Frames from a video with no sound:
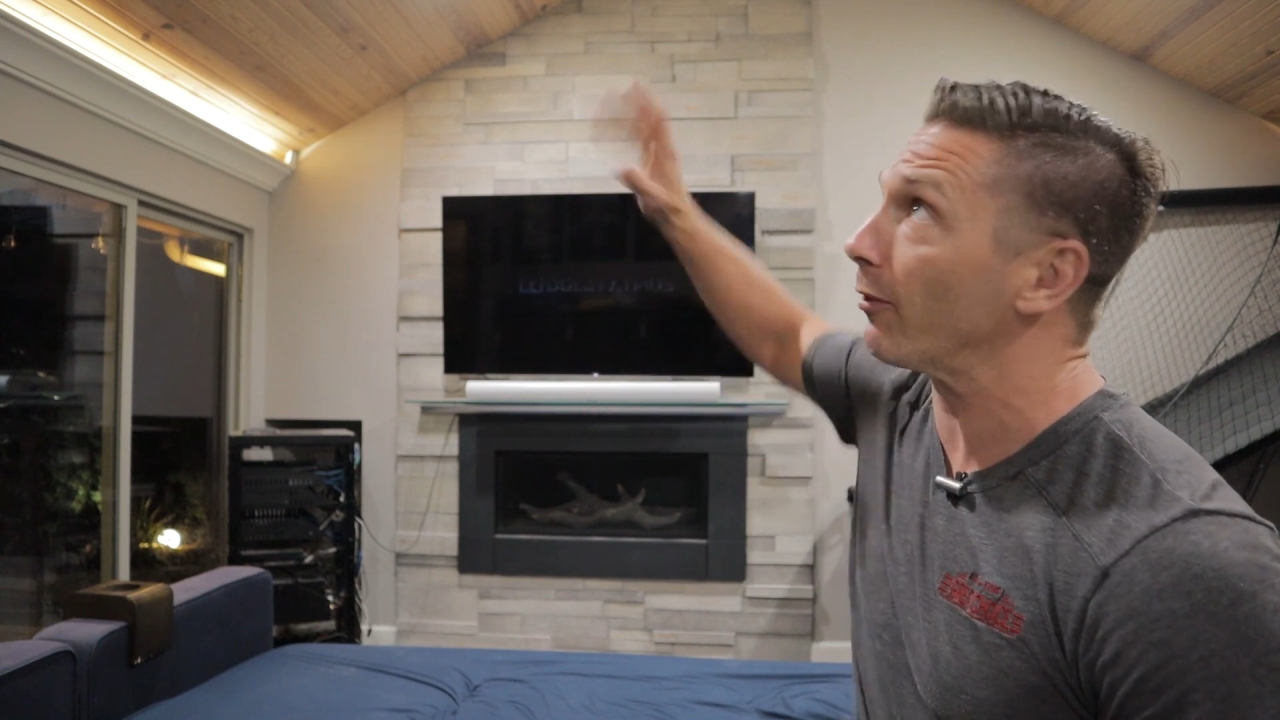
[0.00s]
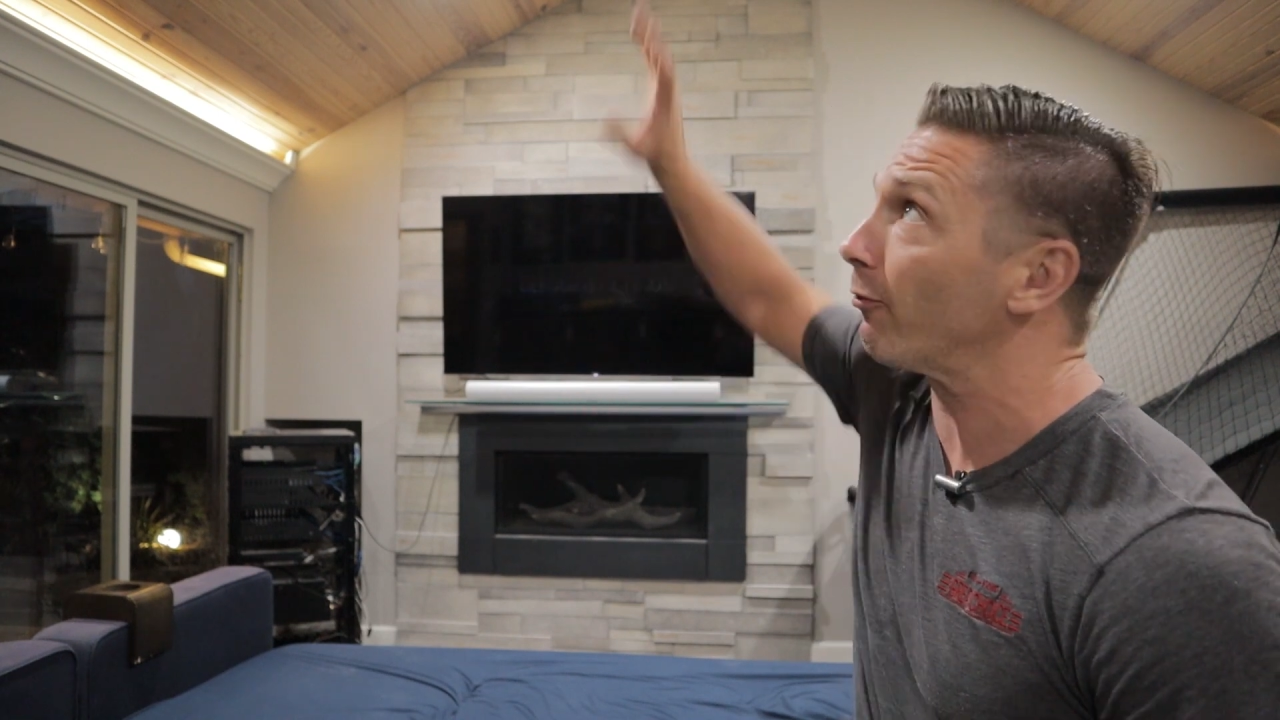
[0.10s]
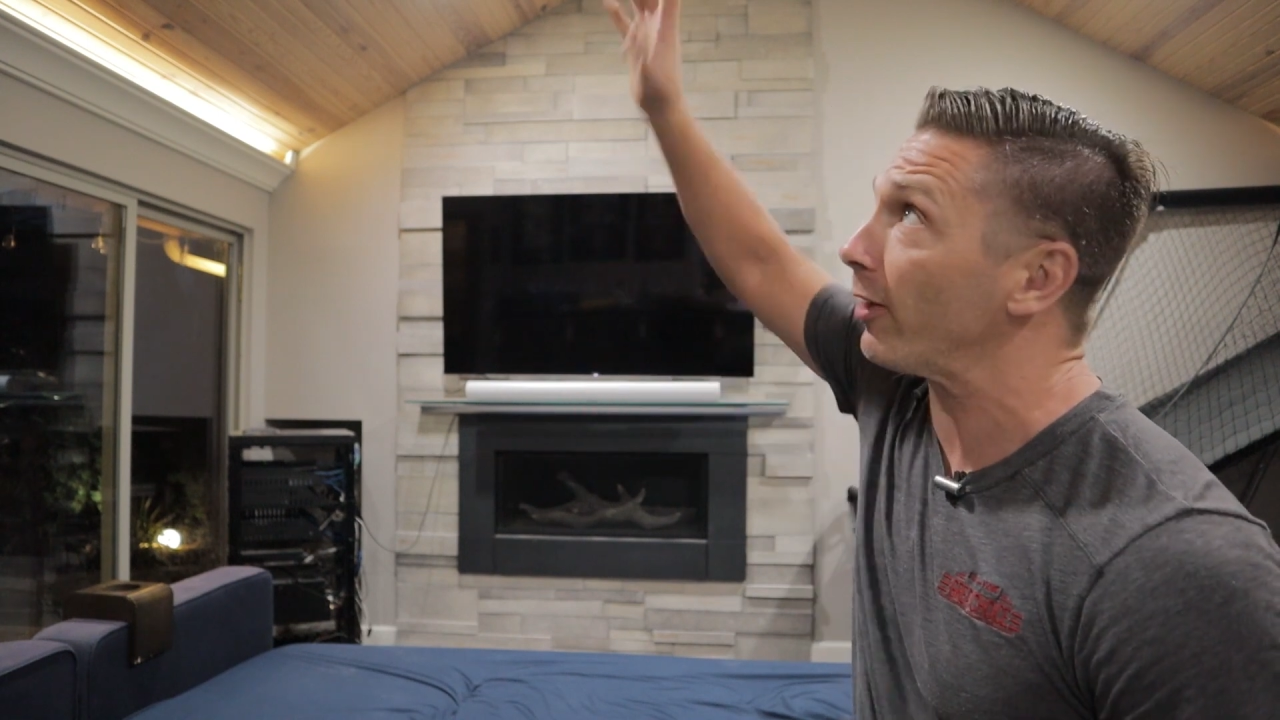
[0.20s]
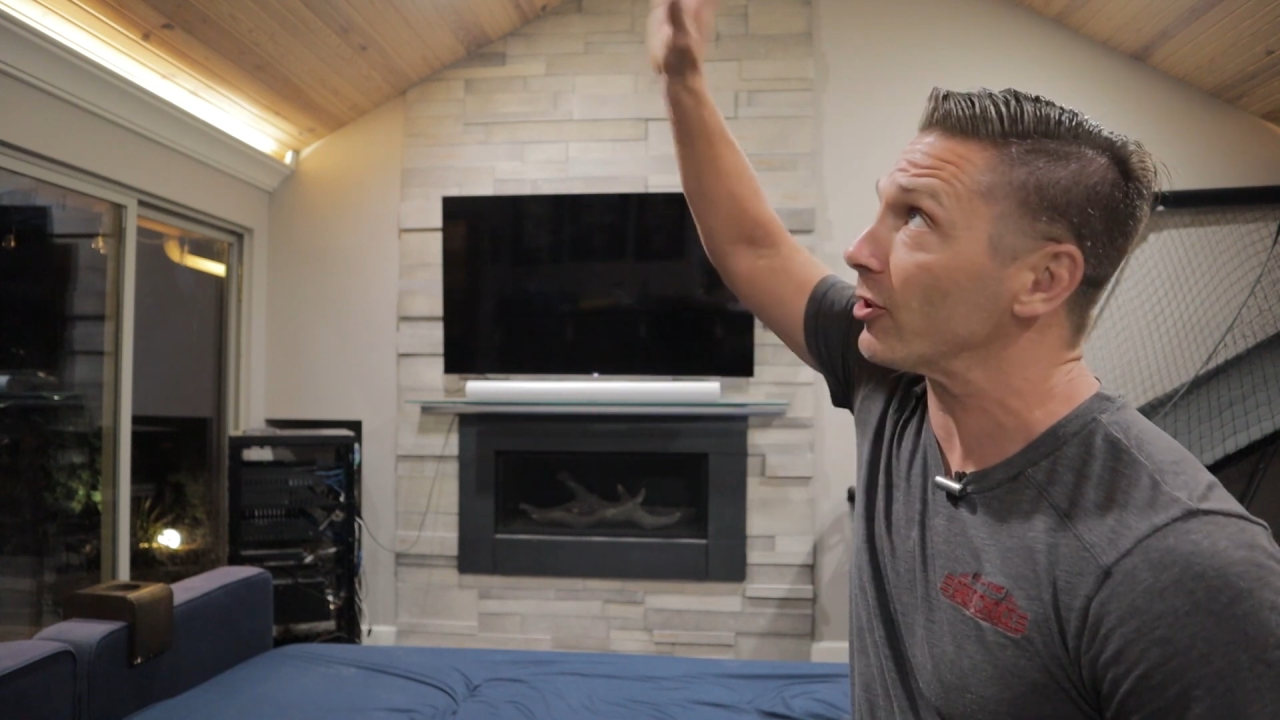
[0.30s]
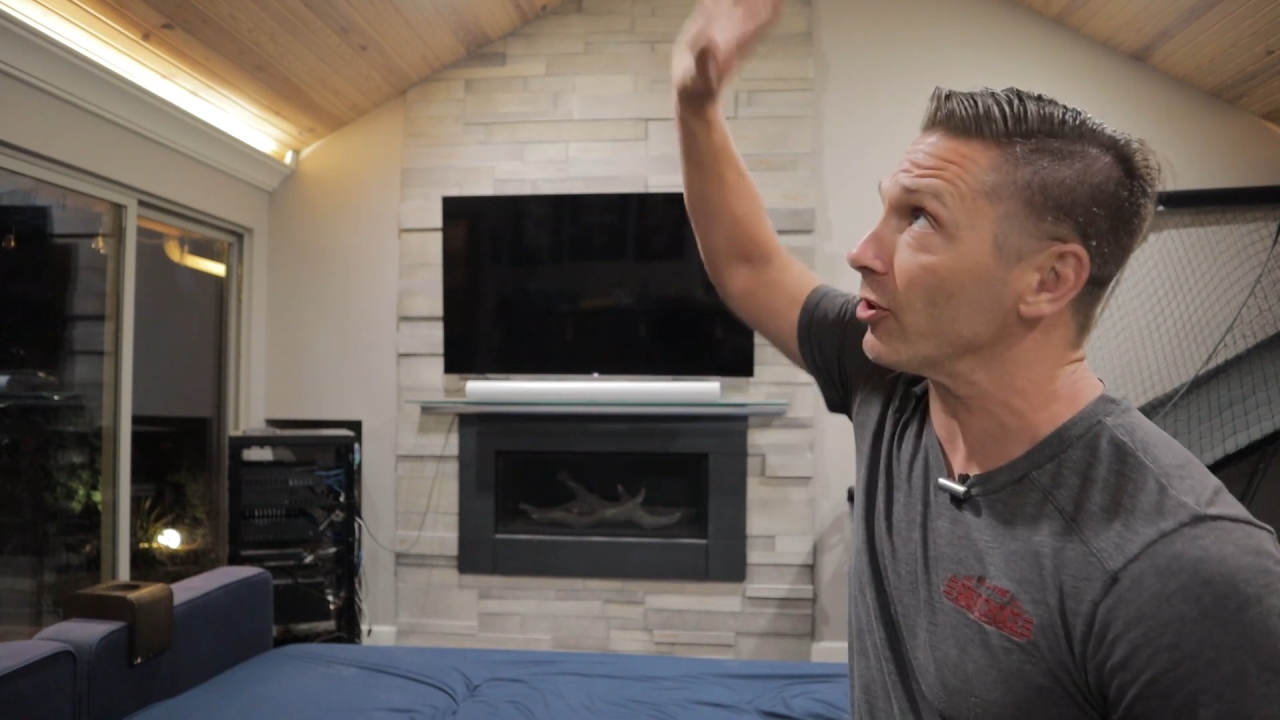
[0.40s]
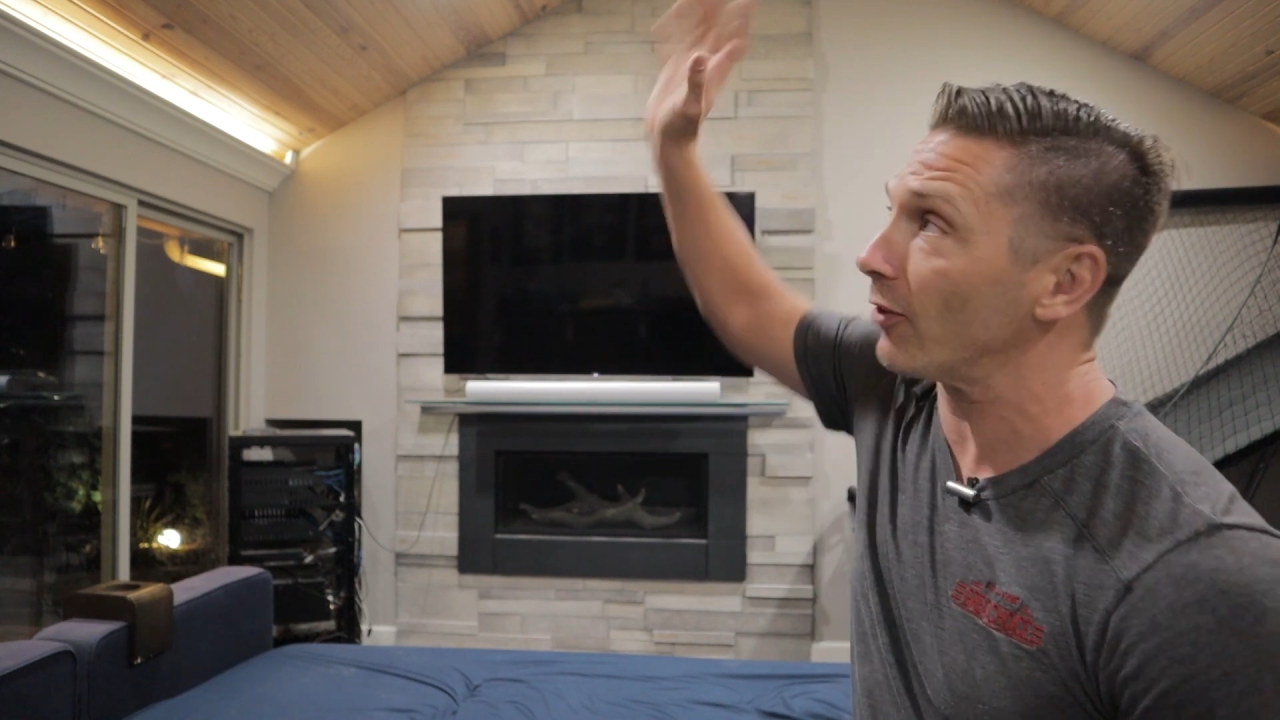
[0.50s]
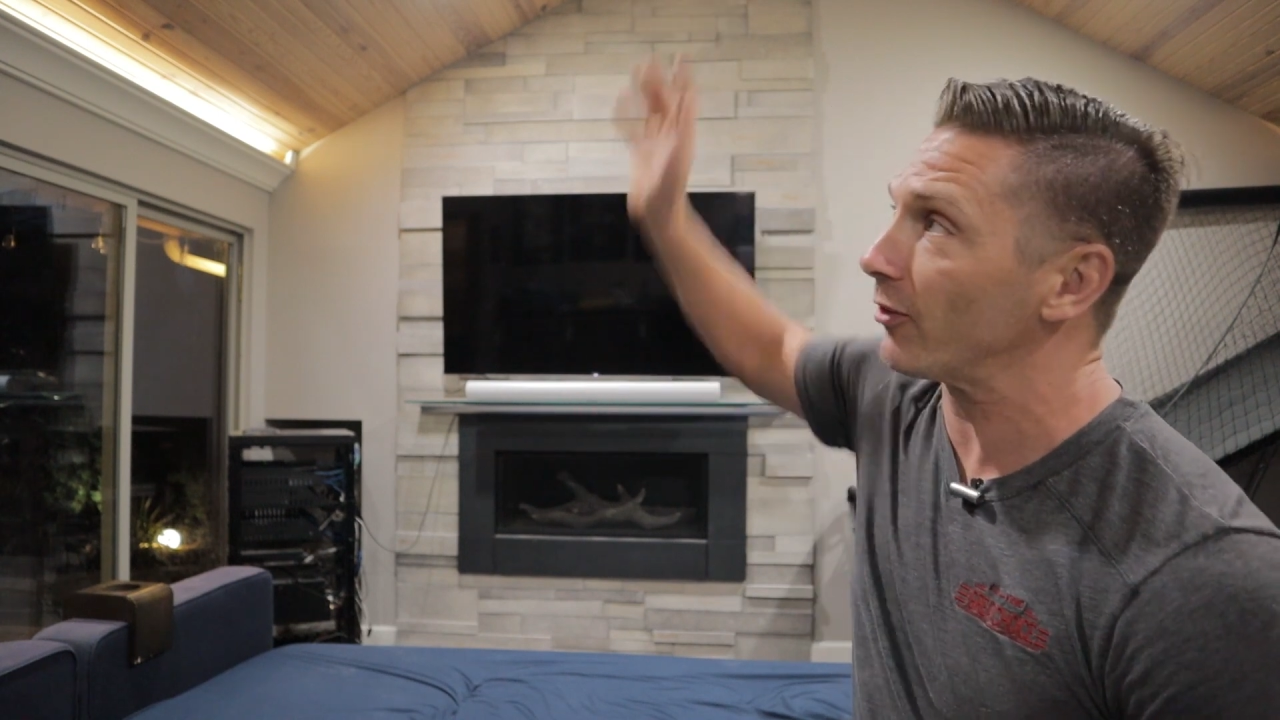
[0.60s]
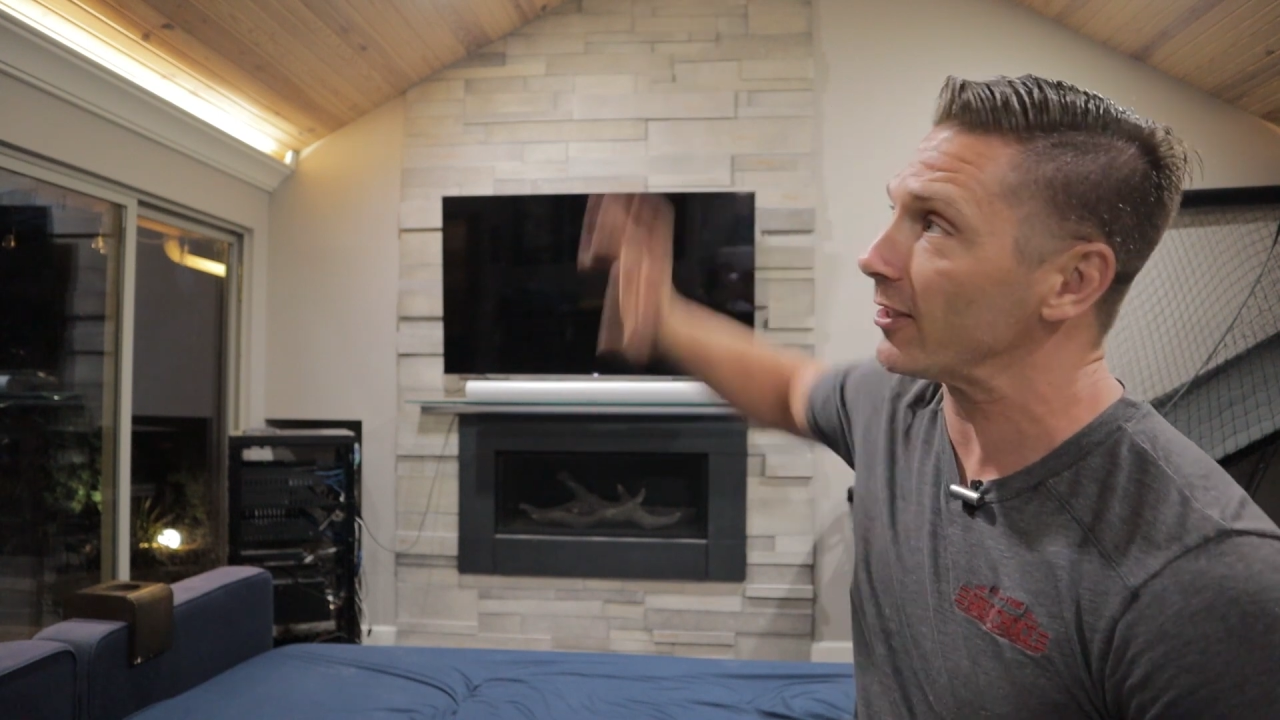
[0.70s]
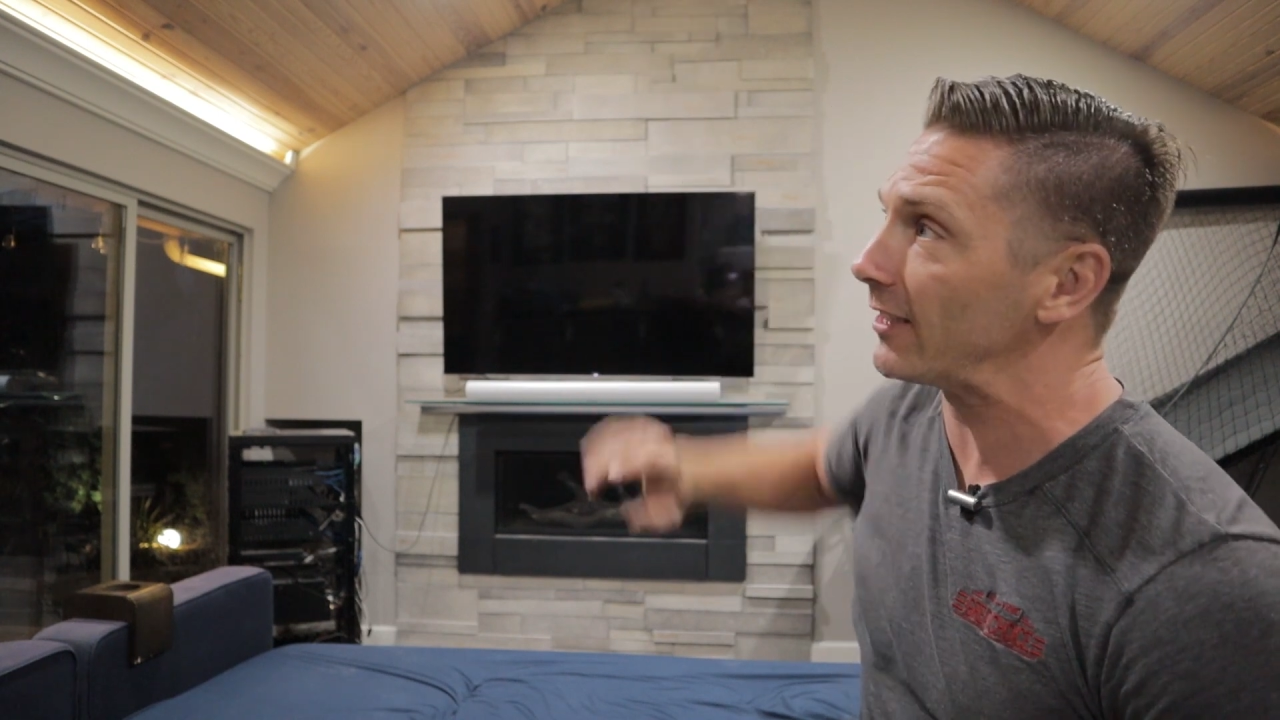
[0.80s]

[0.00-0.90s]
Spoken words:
reflections off the